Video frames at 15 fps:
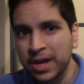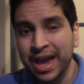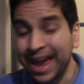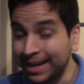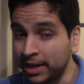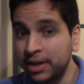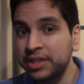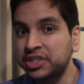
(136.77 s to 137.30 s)

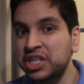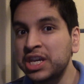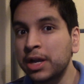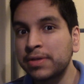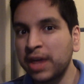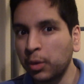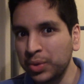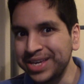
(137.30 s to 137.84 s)
And it is here
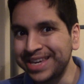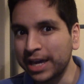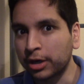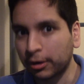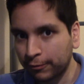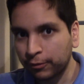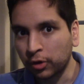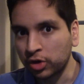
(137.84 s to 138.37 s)
that we get
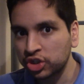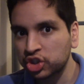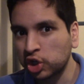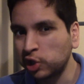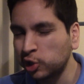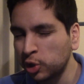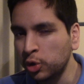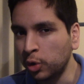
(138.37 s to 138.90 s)
our first
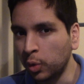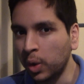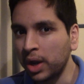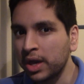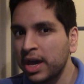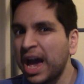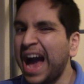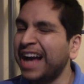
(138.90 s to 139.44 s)
clue
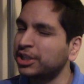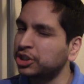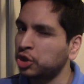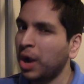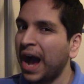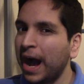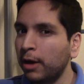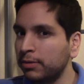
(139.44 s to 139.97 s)
as to
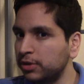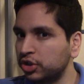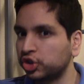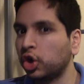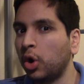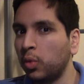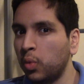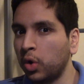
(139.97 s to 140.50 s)
how this
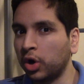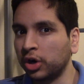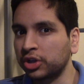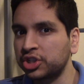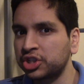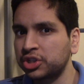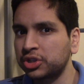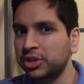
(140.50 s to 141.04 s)
all
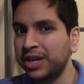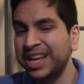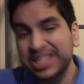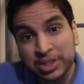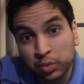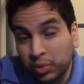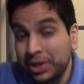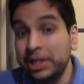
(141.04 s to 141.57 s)
works.
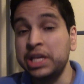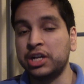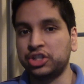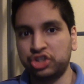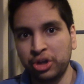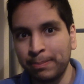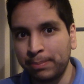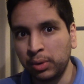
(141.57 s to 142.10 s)
It's really a
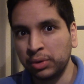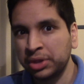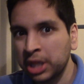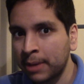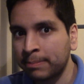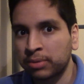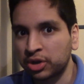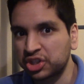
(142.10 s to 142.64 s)
simple
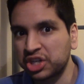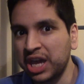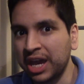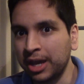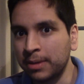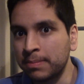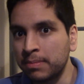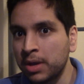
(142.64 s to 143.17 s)
numbers
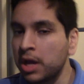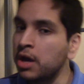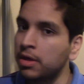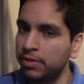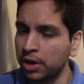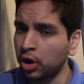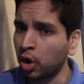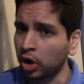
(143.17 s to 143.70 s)
game.
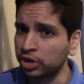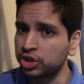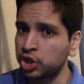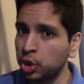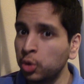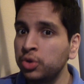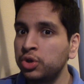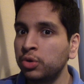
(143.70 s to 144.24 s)
There are
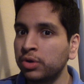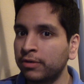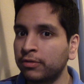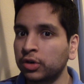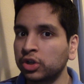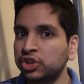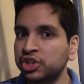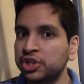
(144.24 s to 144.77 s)
two
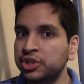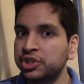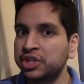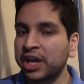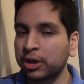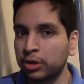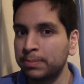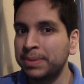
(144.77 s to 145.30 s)
universes
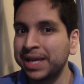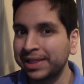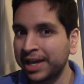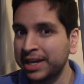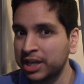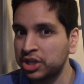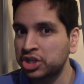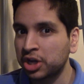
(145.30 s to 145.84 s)
that could be
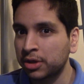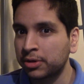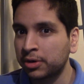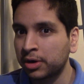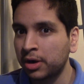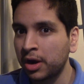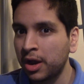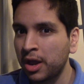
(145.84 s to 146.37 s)
like each
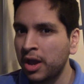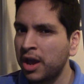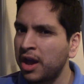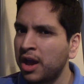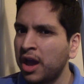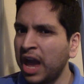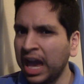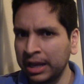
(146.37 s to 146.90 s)
other,
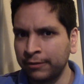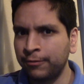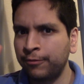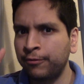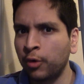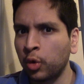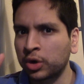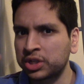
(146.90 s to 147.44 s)
and four